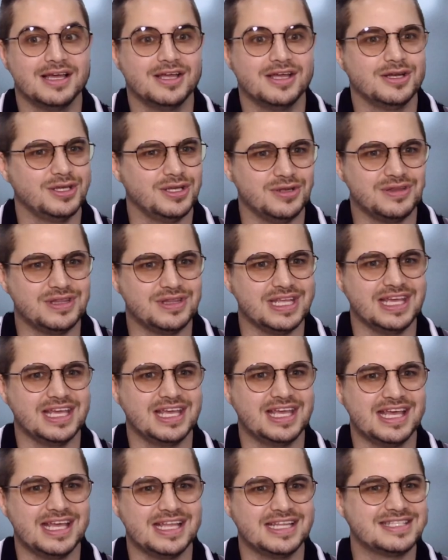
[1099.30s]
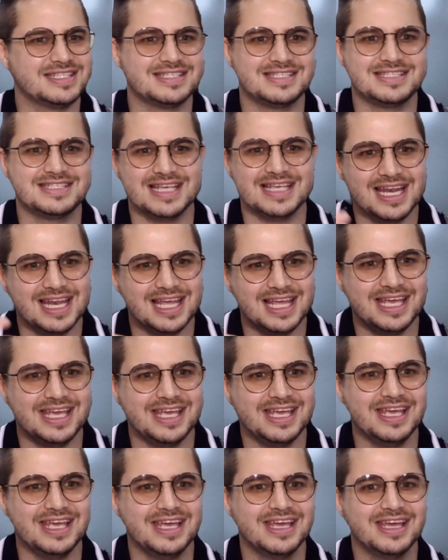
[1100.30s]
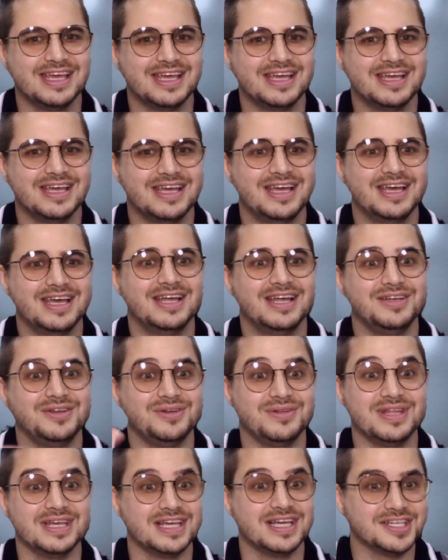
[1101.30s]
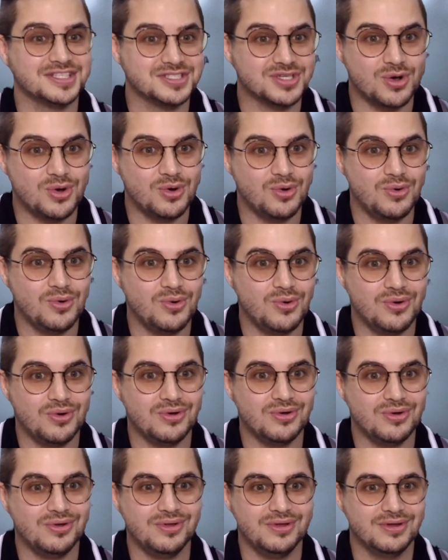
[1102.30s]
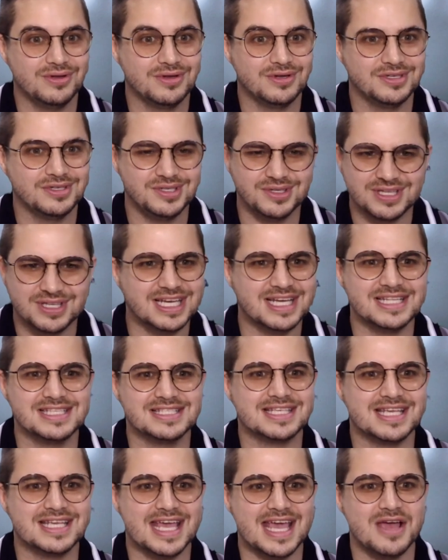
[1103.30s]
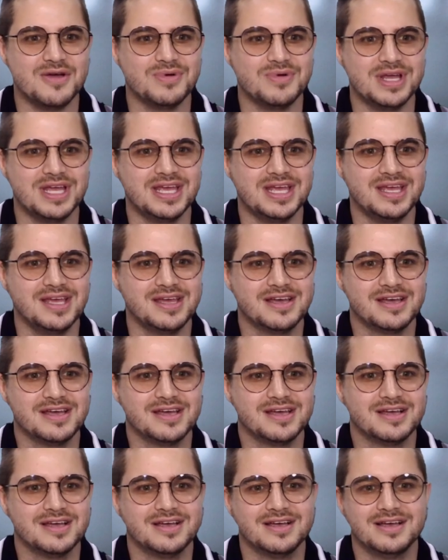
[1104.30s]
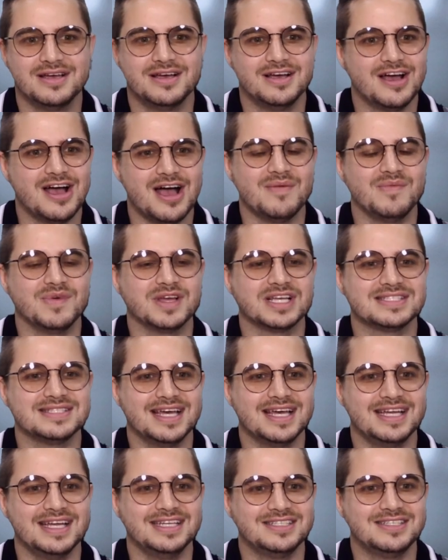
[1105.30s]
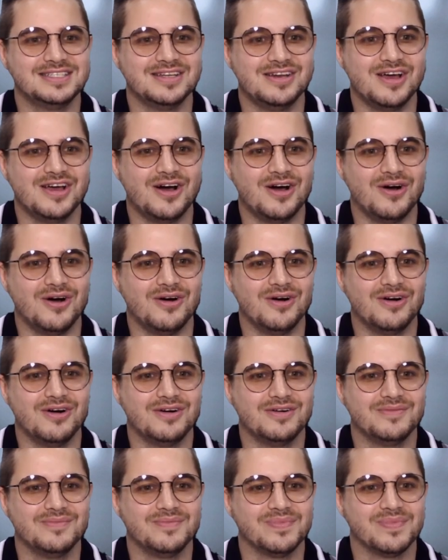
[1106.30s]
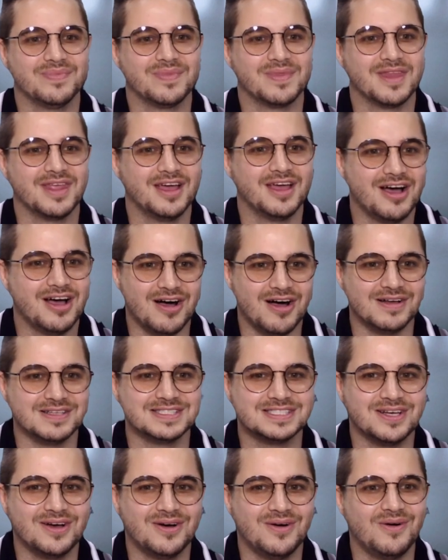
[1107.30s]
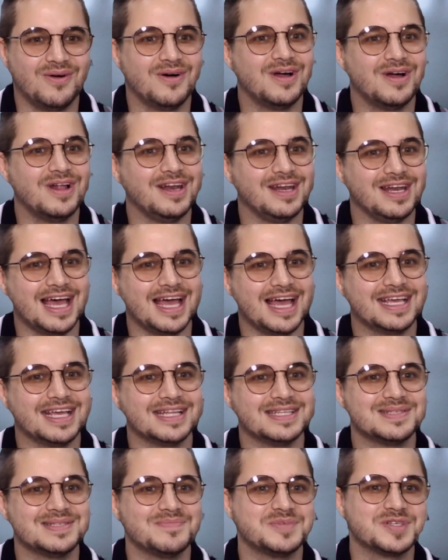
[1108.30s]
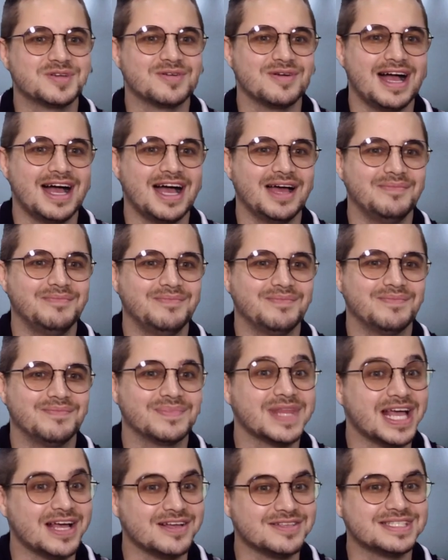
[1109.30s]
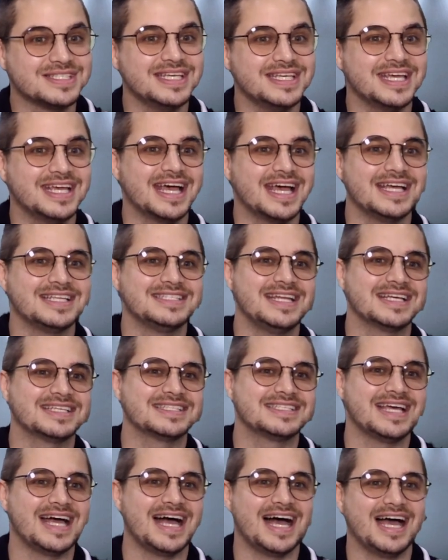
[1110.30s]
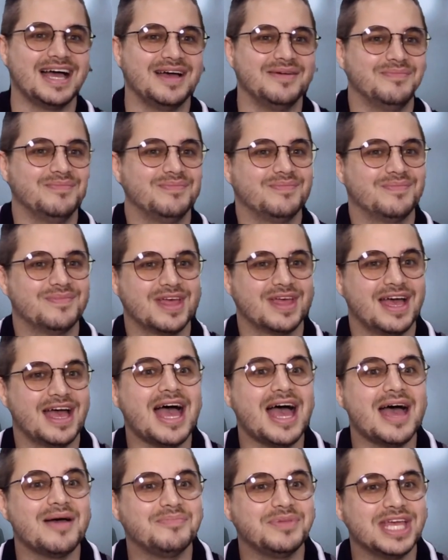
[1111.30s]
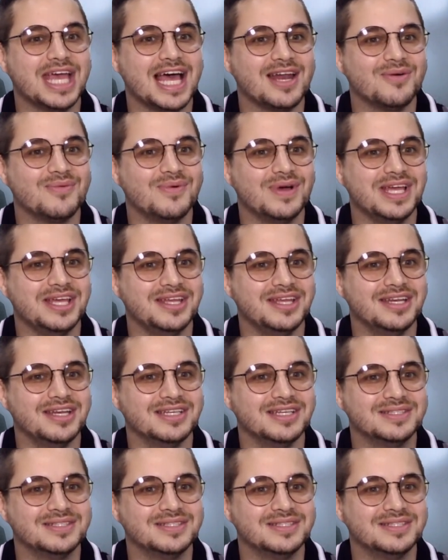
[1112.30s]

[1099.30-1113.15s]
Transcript: Do you think it's silly? Do you think it's cool? Do you think it's scary? I'm excited to know. Also, like, and subscribe. I'll see you guys next time. Happy Halloween.